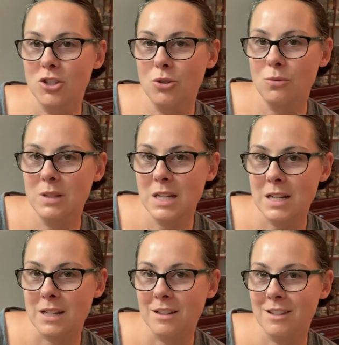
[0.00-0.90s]
two
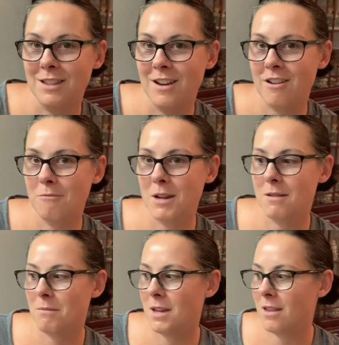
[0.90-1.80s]
linens there
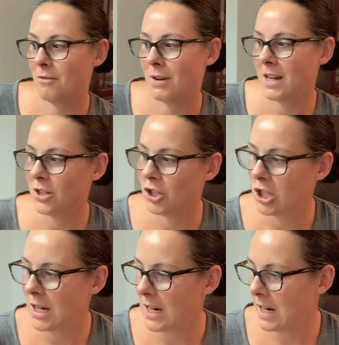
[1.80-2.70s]
might be the right
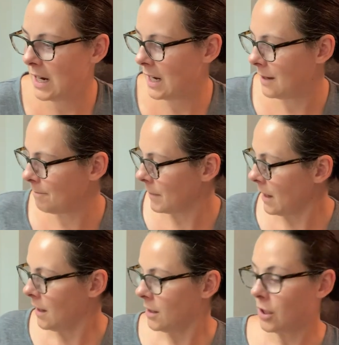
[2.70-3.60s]
shade.
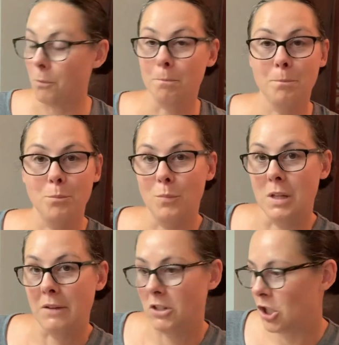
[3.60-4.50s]
So
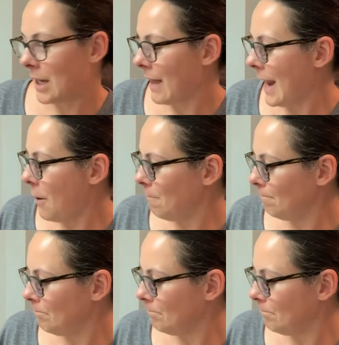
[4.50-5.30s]
we'll have to check that out.